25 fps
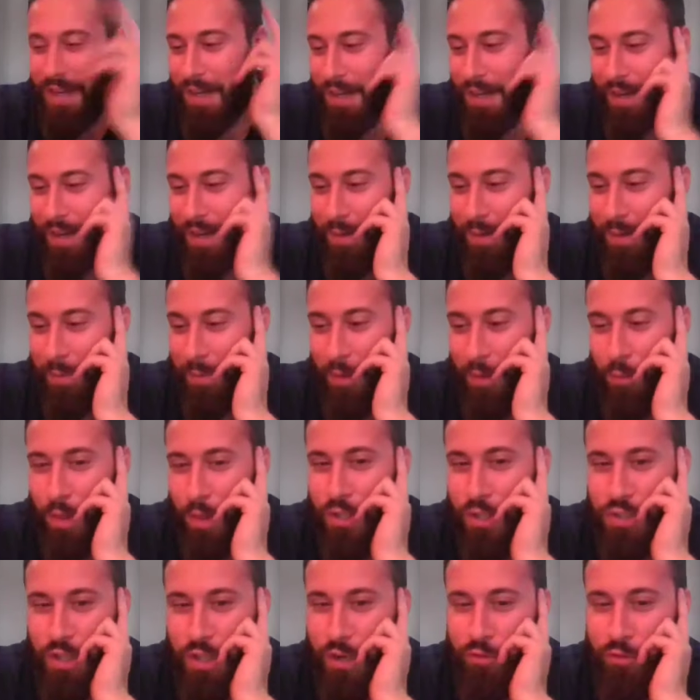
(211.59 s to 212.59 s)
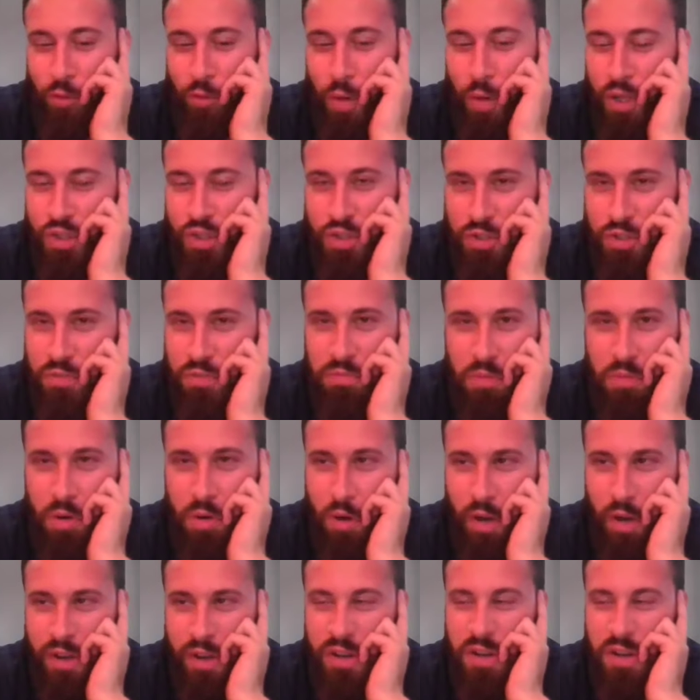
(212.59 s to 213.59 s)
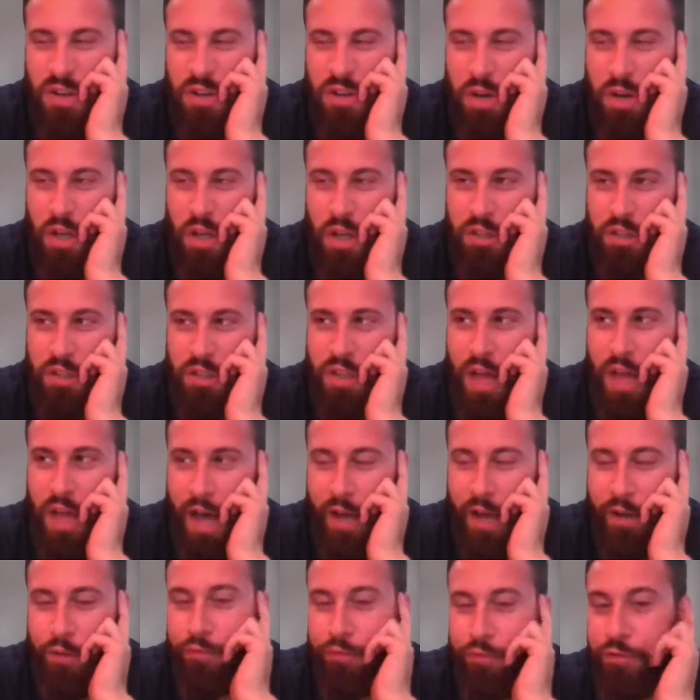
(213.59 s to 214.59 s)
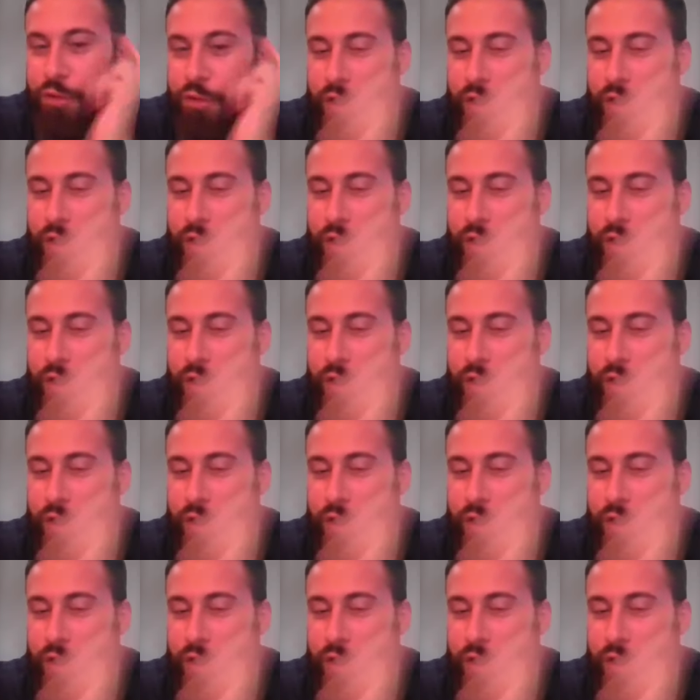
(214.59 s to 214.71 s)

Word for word: Um, I watch, I've watched a, a lot of